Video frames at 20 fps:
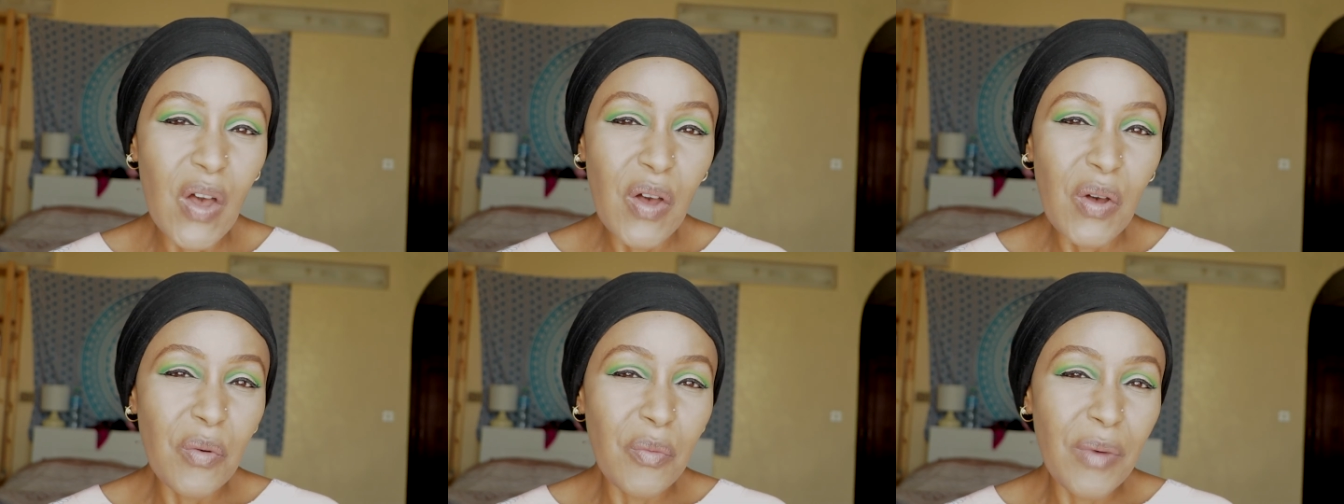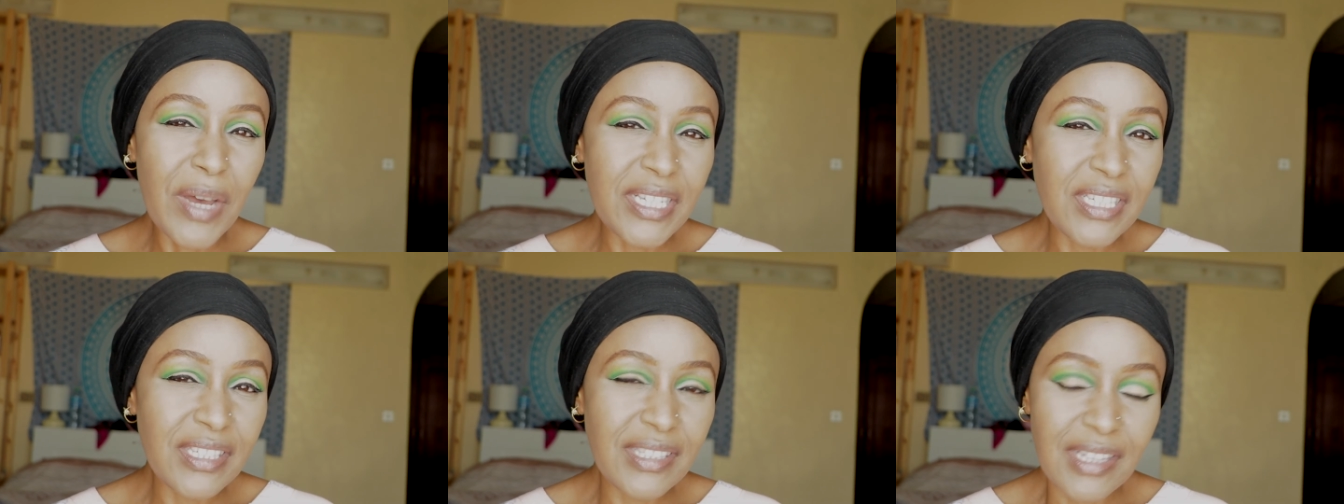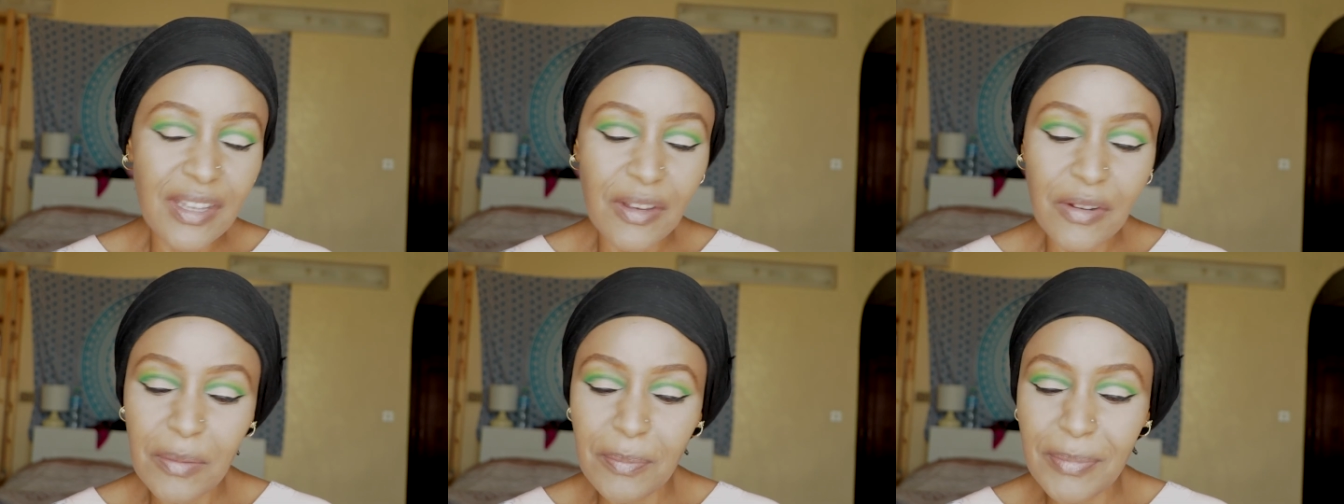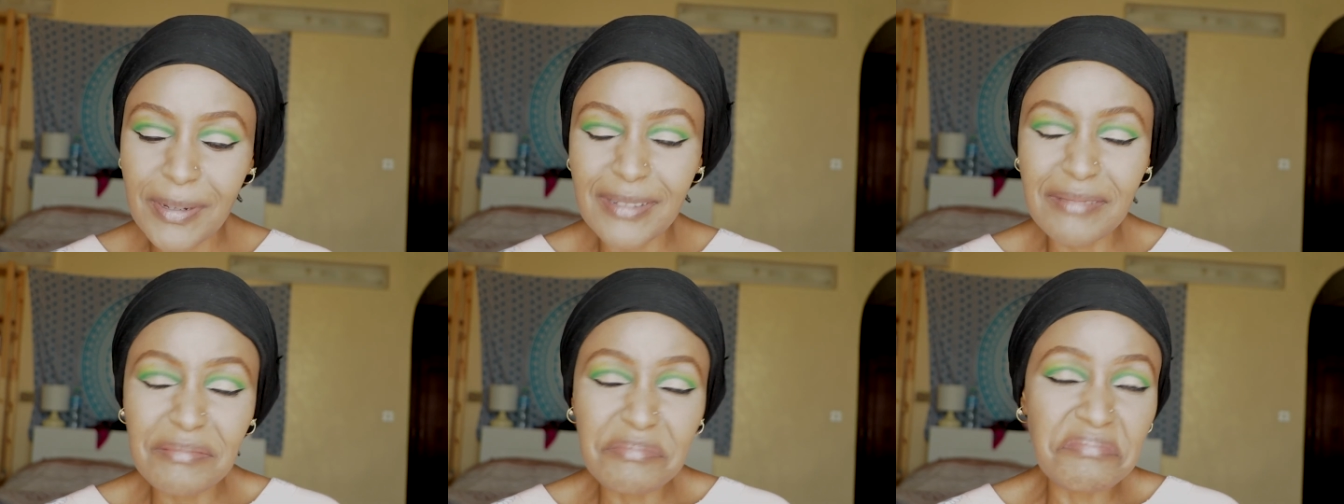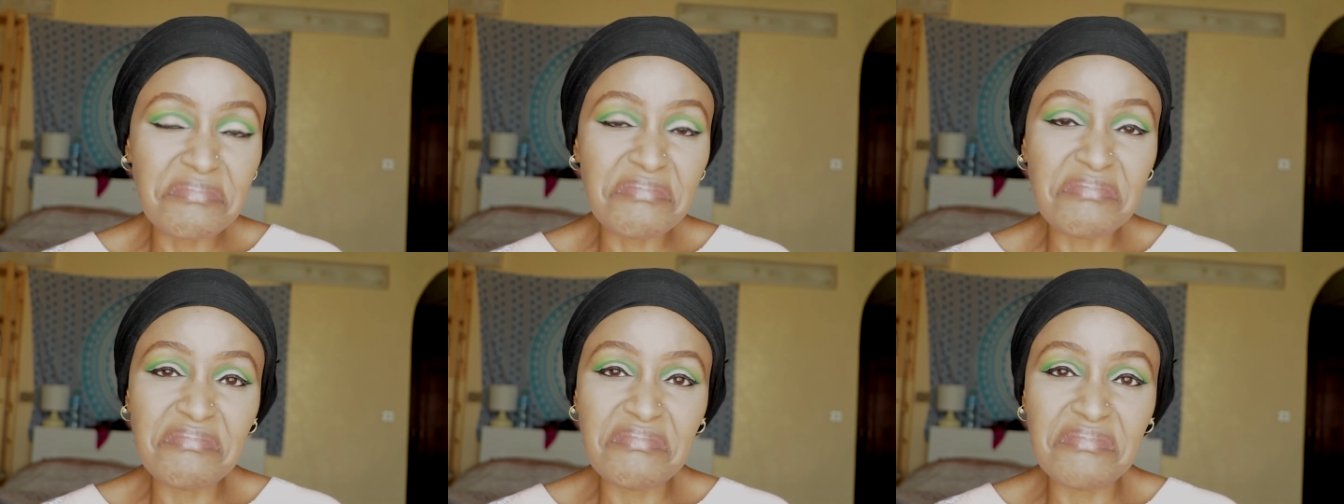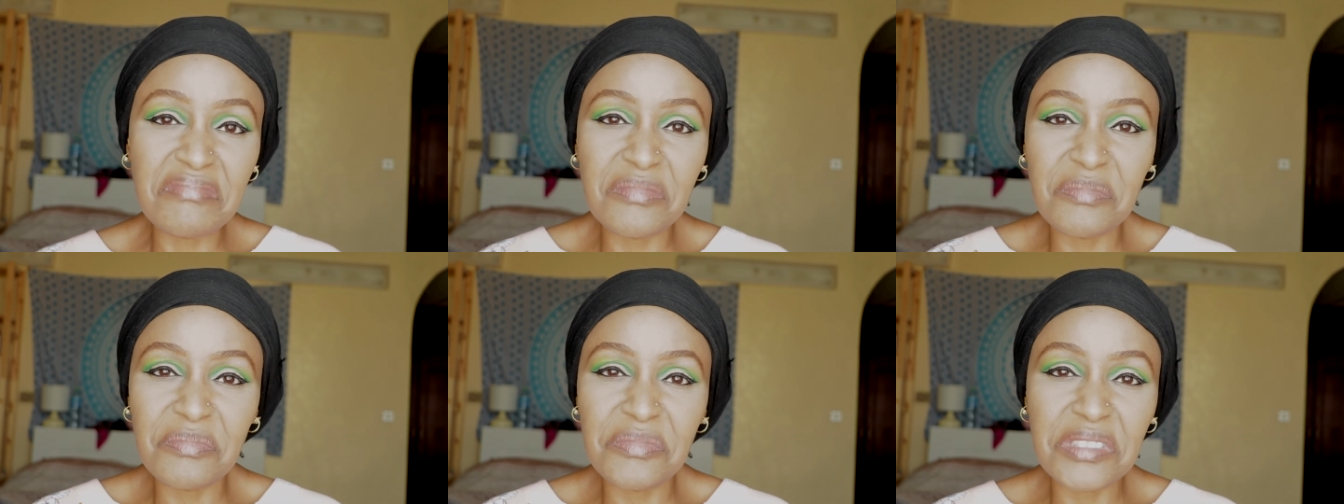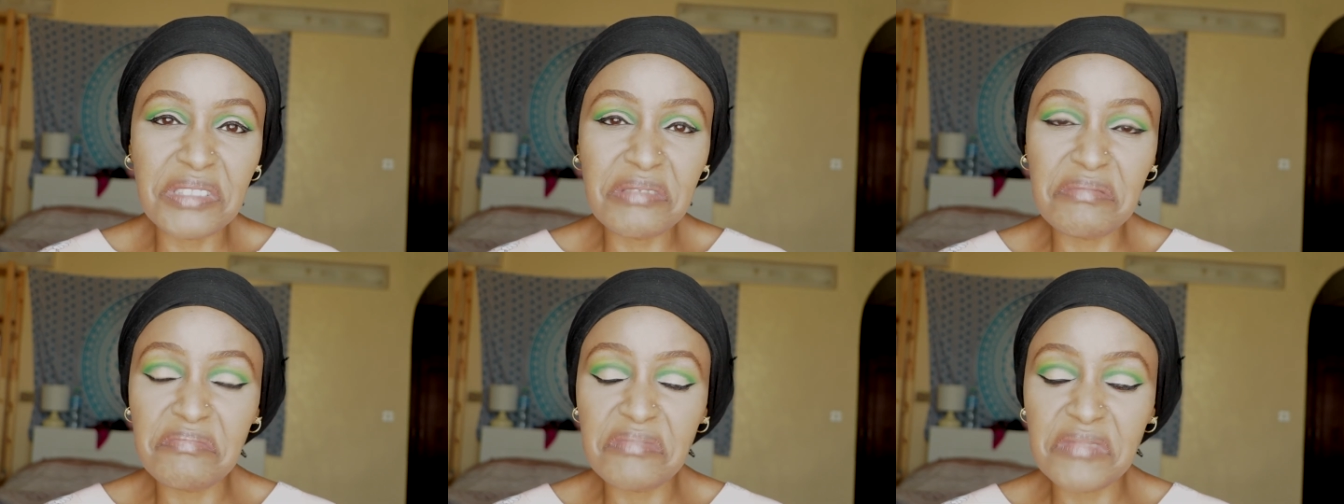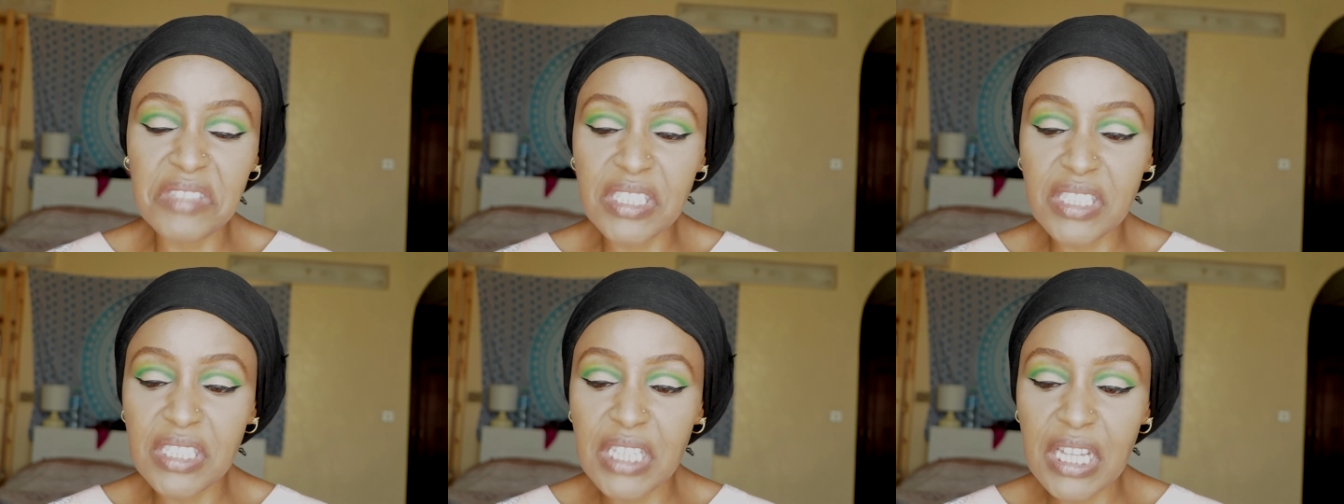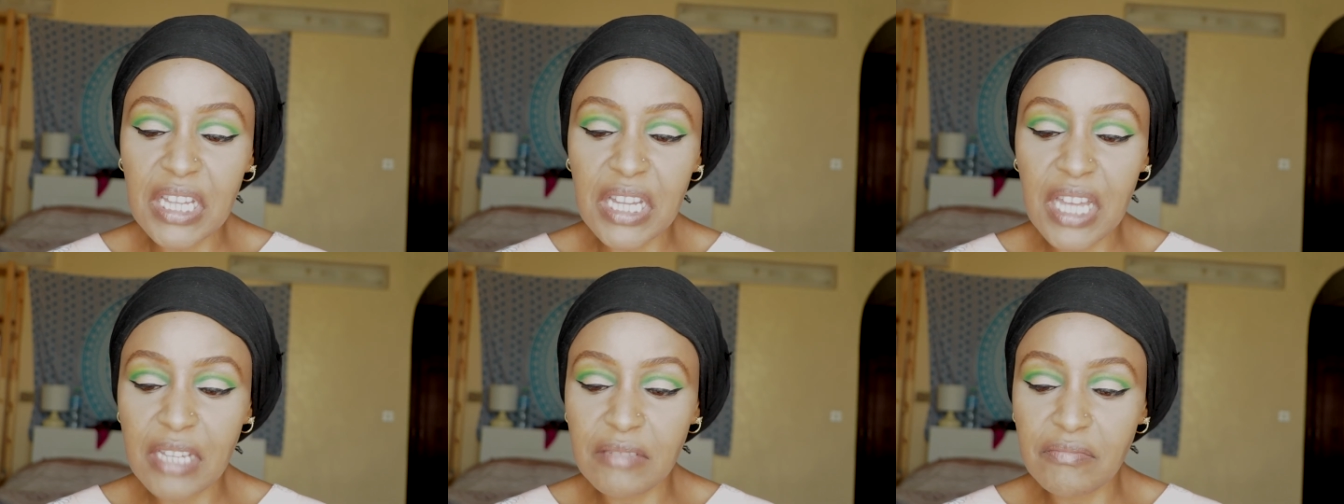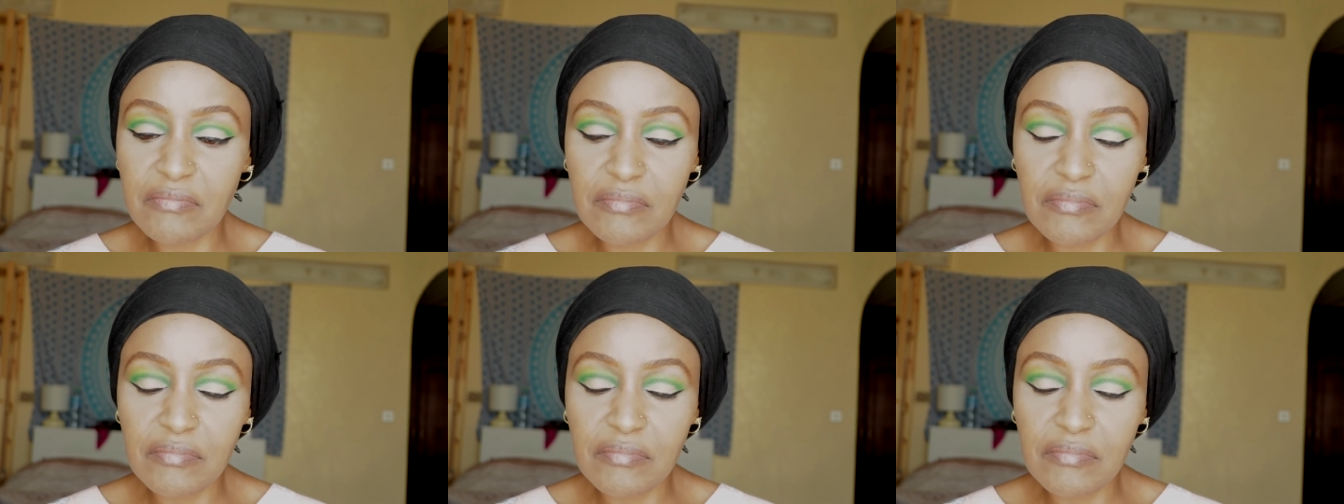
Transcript: Why just the outer part? Just like that.